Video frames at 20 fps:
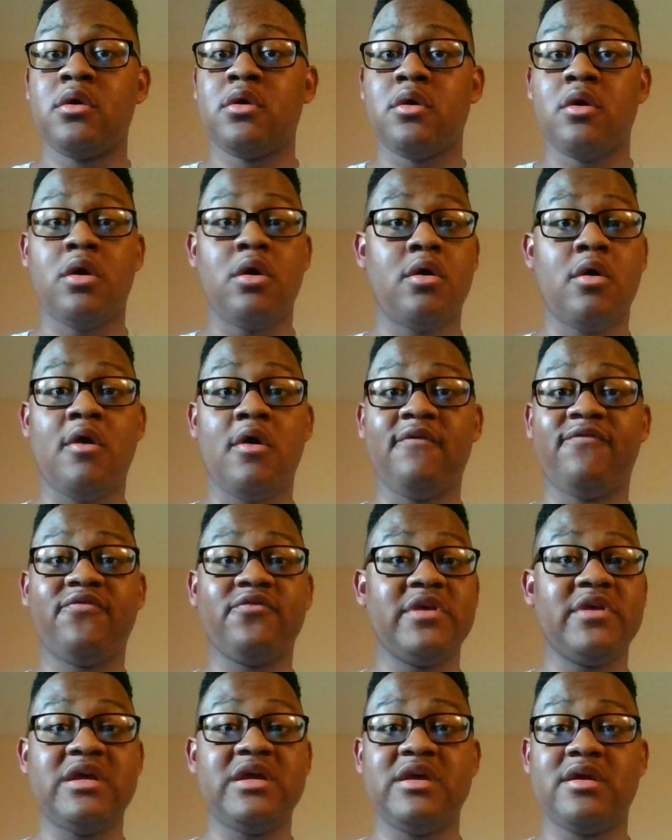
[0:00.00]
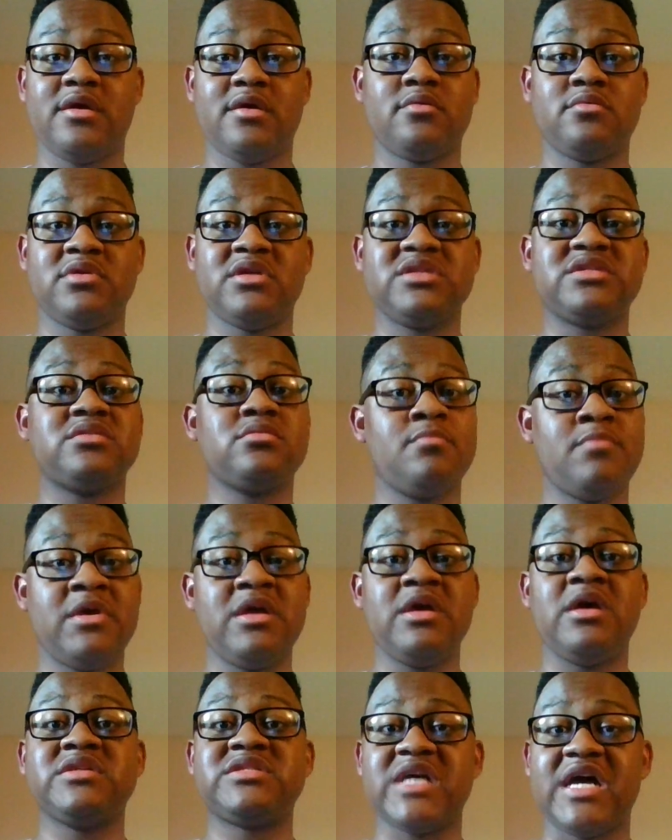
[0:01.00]
hopefully this will
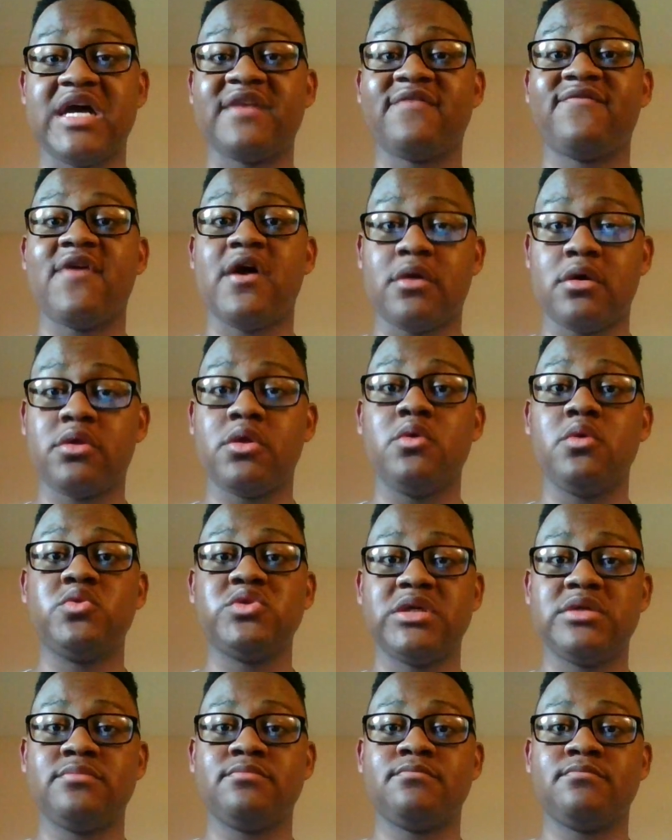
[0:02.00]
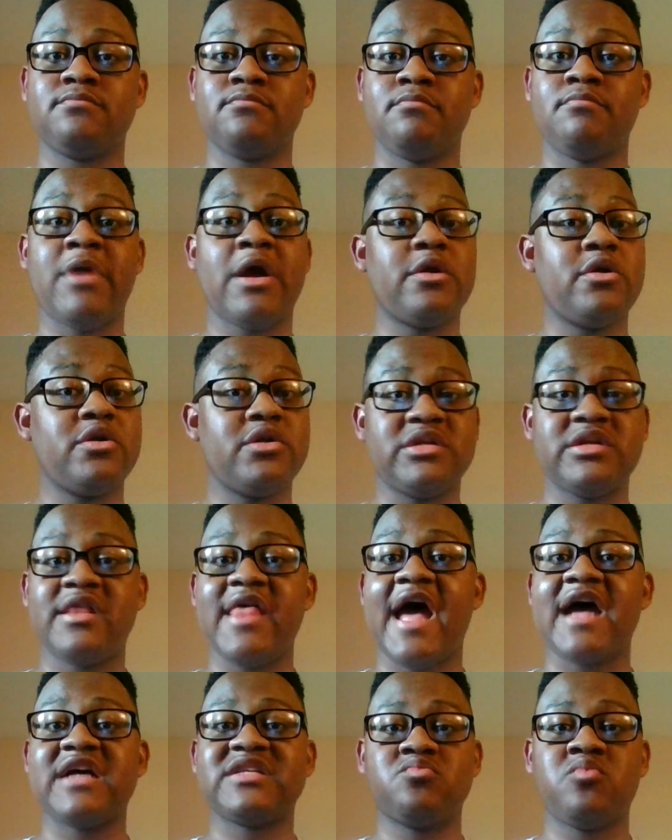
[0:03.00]
be a satisfying conclusion. Better than the
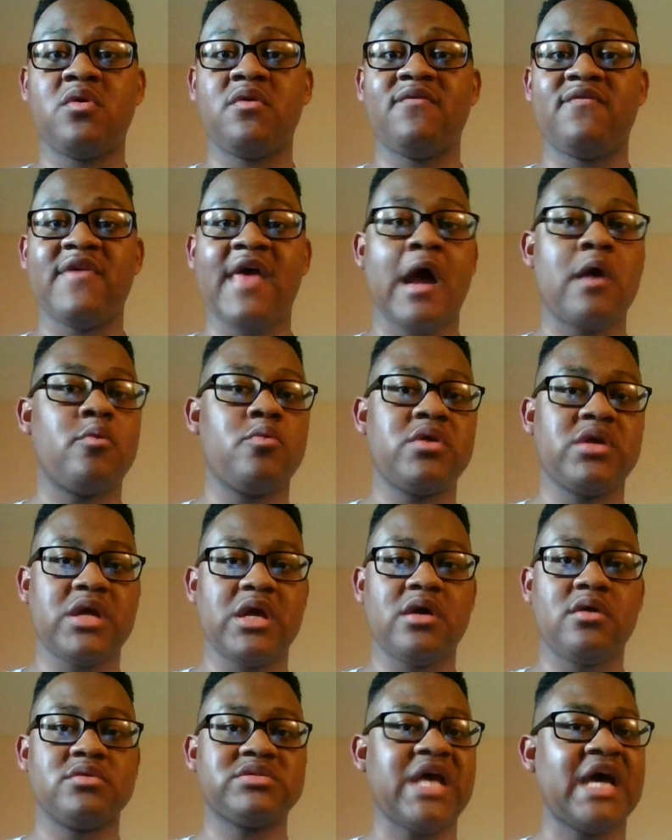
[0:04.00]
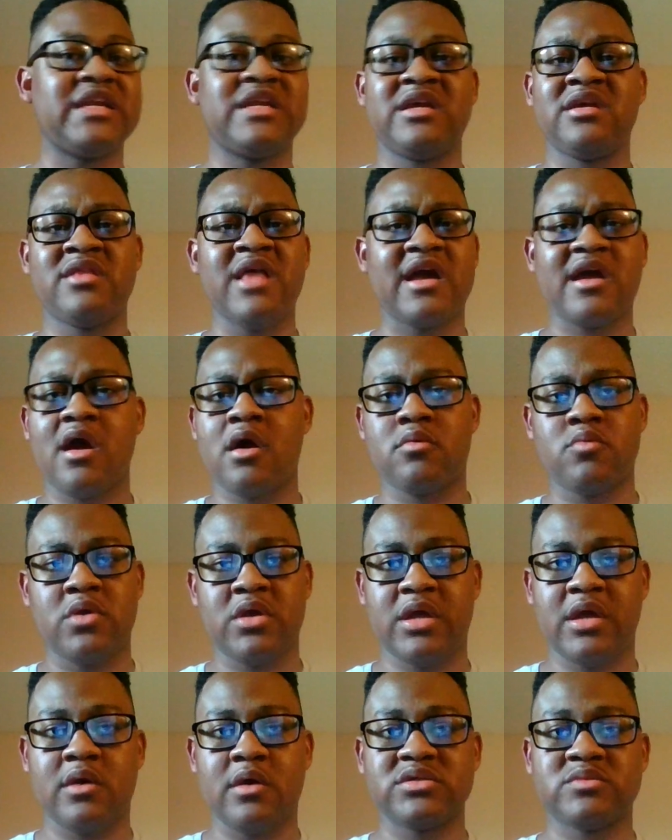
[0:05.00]
last movie, Halloween Kills. I didn't like
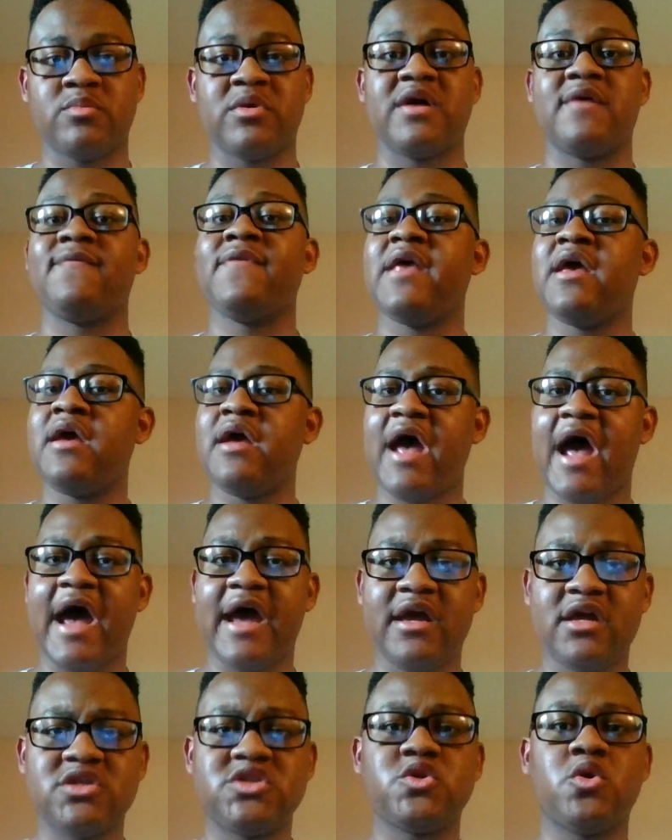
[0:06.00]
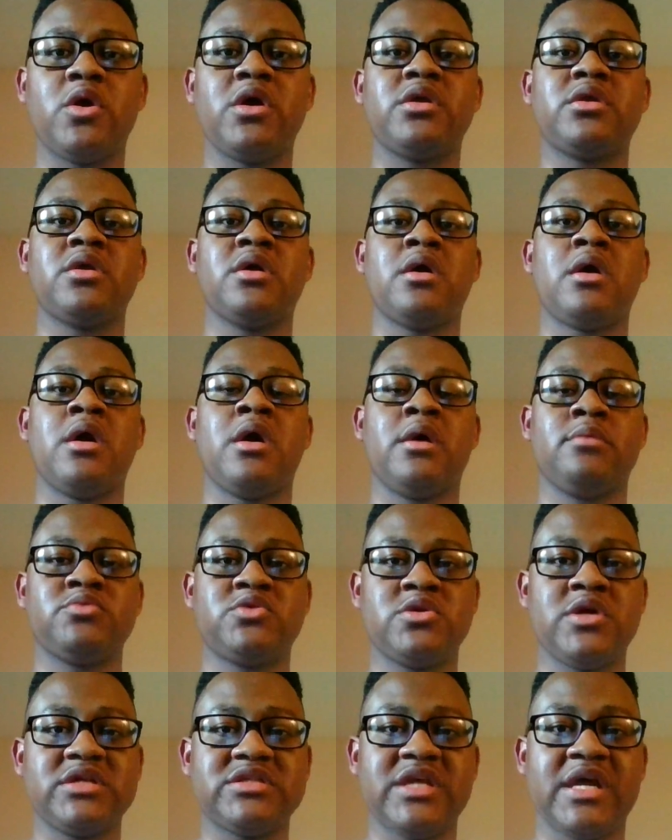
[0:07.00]
Halloween Kills, but I enjoyed the
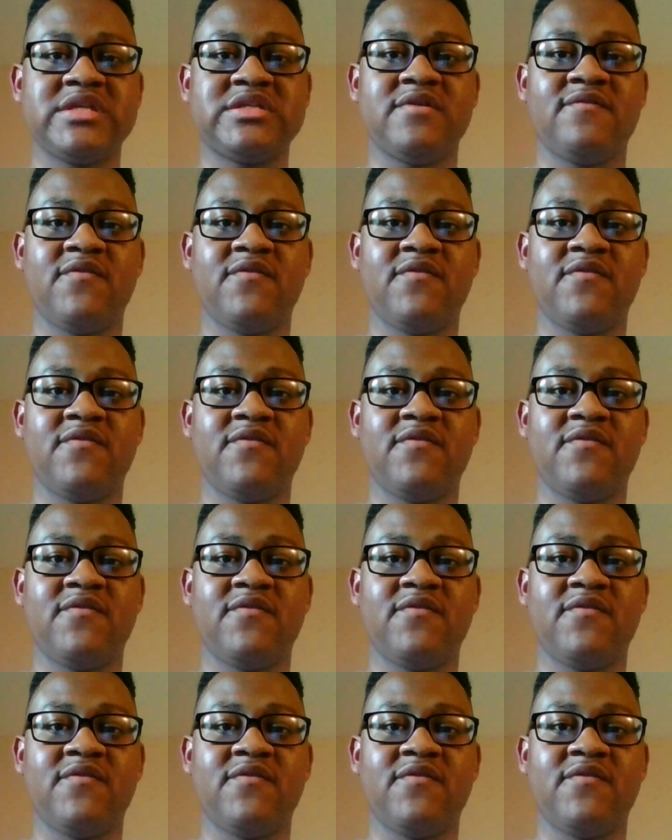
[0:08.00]
2018